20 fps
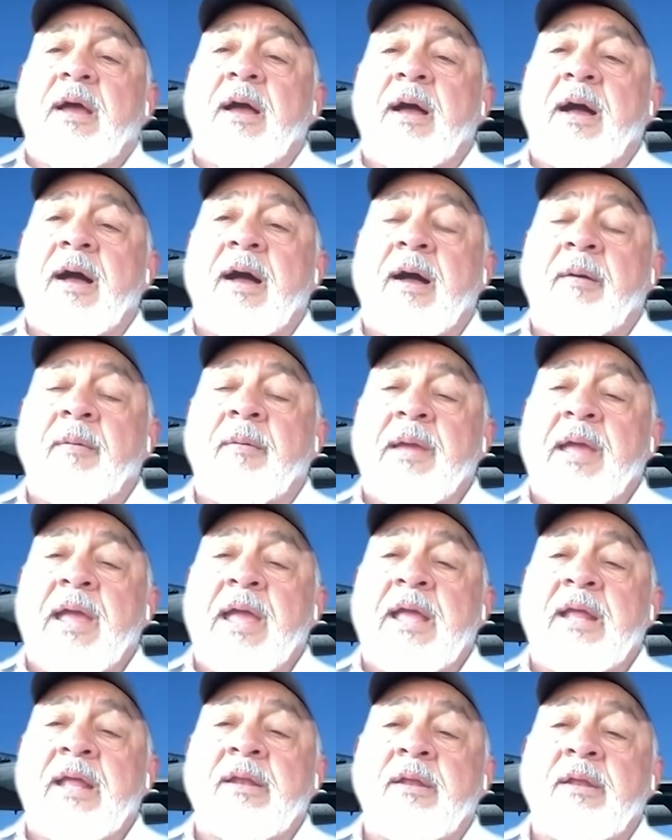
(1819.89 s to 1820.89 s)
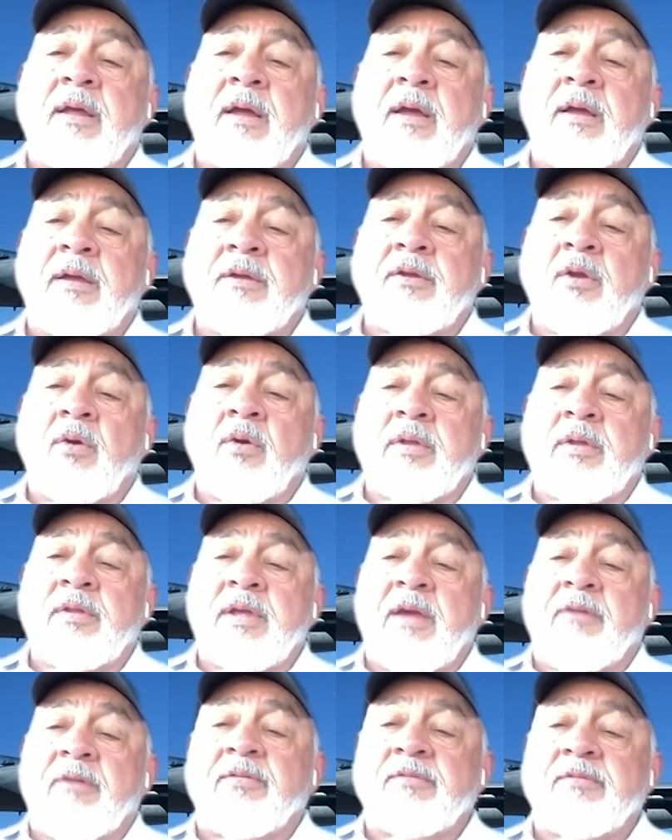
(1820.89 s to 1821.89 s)
Uh, and, uh, you know, in
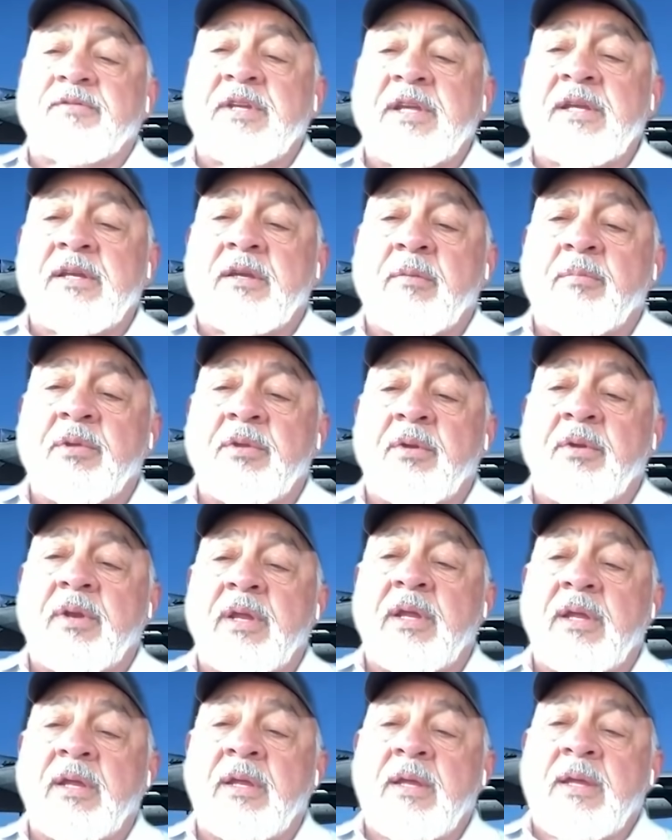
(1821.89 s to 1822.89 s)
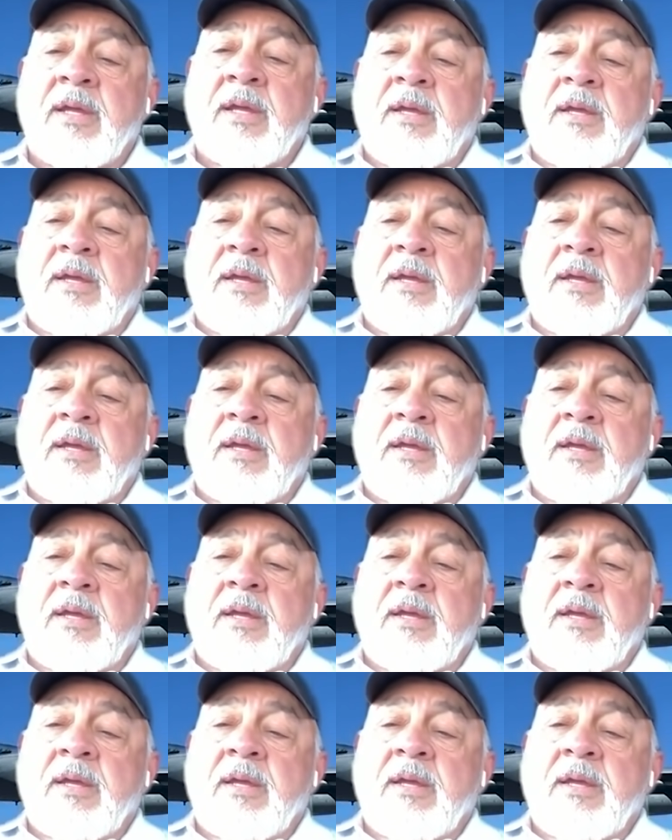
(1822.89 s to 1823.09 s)
the F fifteen community,